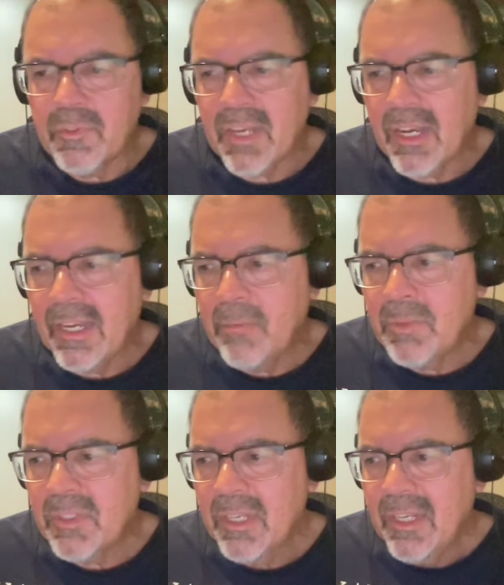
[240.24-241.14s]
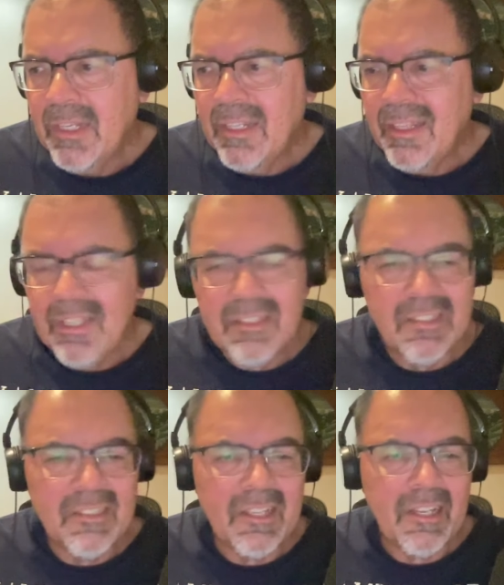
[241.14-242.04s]
of times.
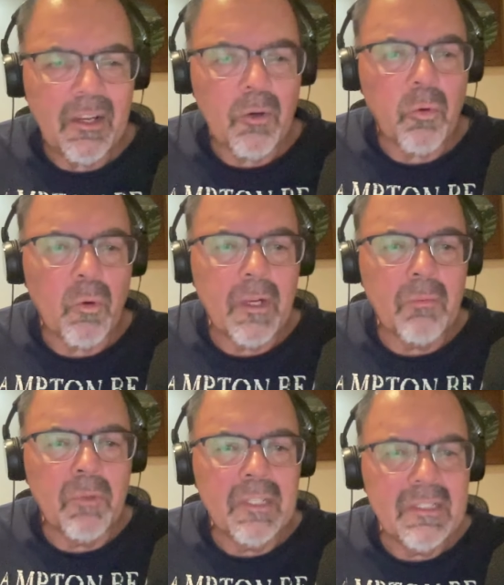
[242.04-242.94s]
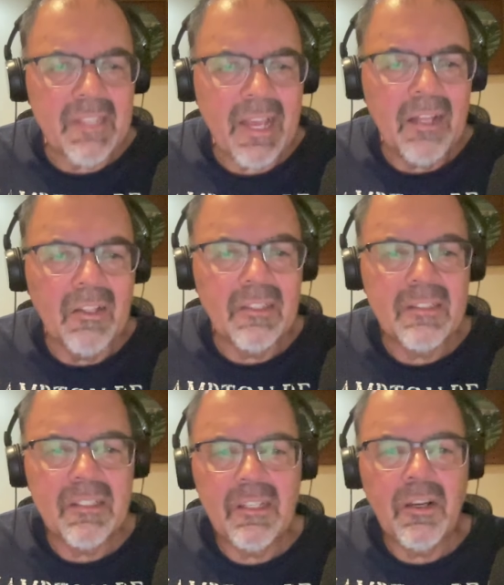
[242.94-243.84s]
This is an incredibly
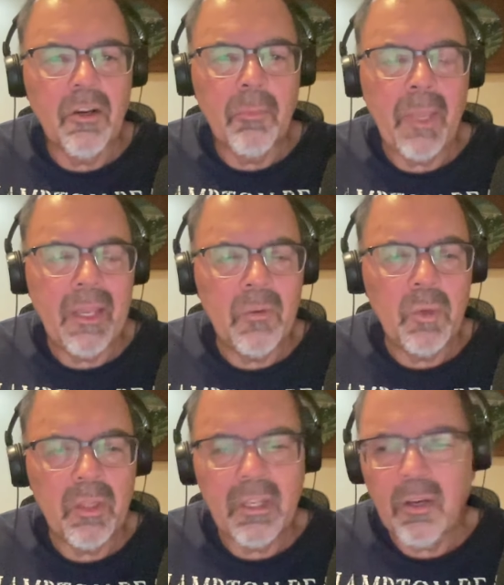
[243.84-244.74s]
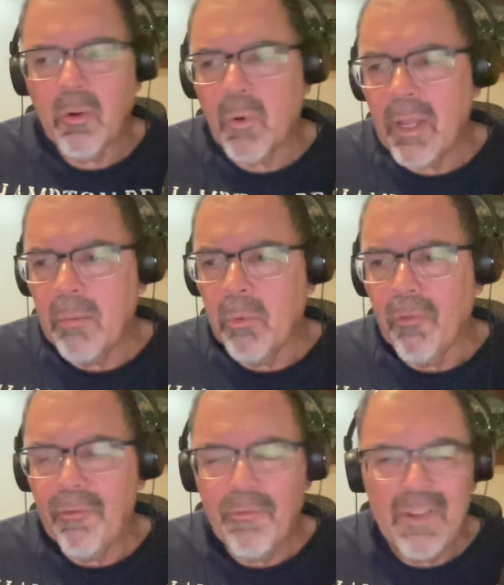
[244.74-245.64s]
talented young man with
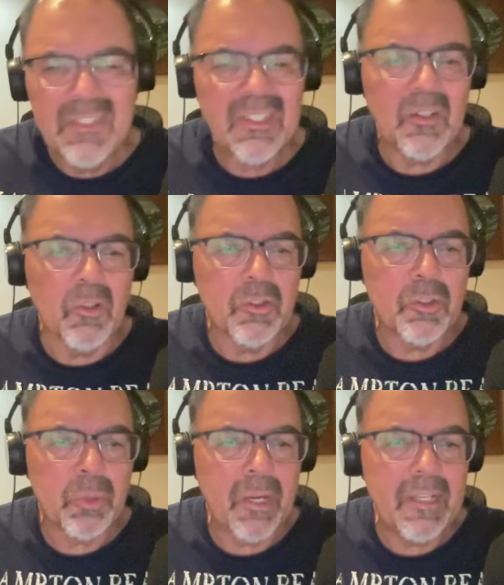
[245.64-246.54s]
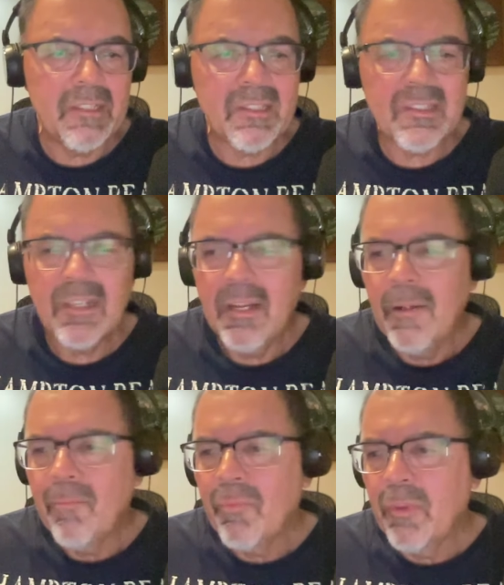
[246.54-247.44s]
incredible physical traits.
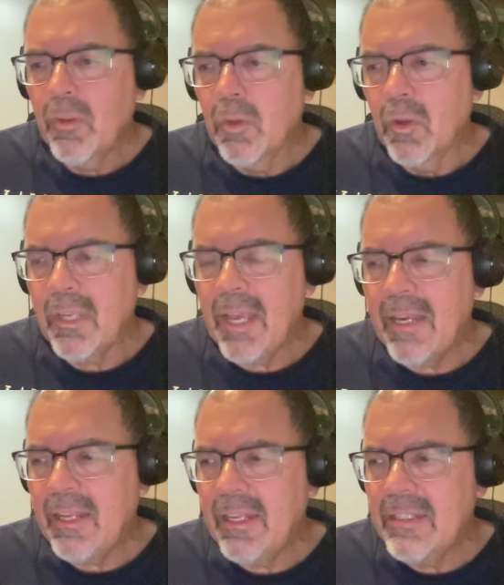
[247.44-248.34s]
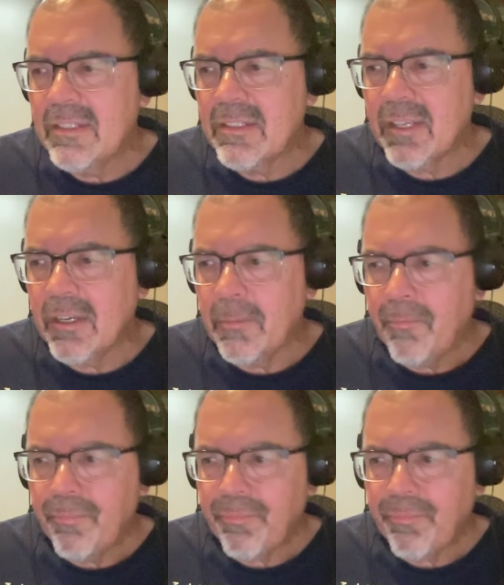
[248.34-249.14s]
You look at his uh,